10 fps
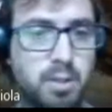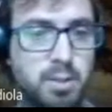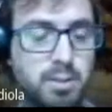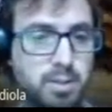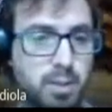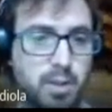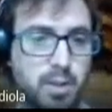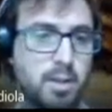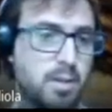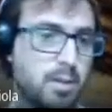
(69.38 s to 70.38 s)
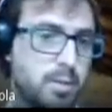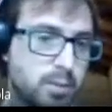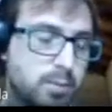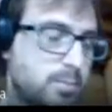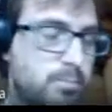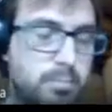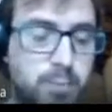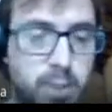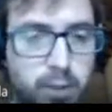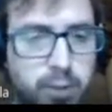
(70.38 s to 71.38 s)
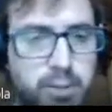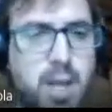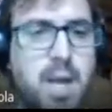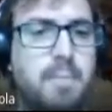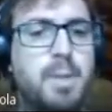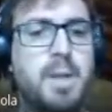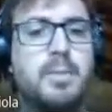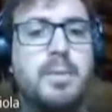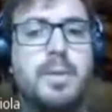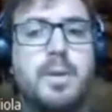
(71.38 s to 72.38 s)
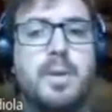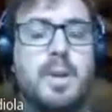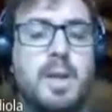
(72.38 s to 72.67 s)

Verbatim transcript: this, uh, these years have been